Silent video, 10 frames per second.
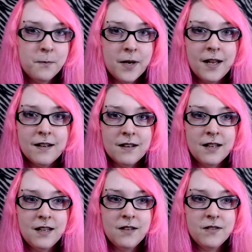But
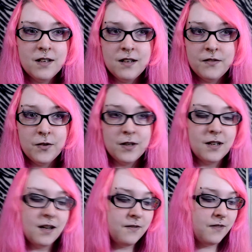even if you are
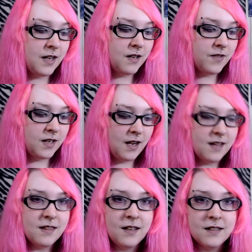not a fan of it,
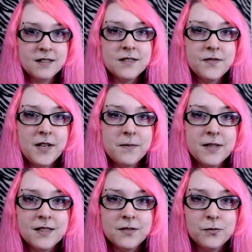I think this vape
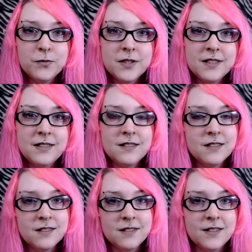is really
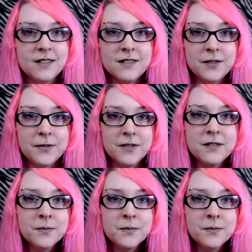delicious on its own.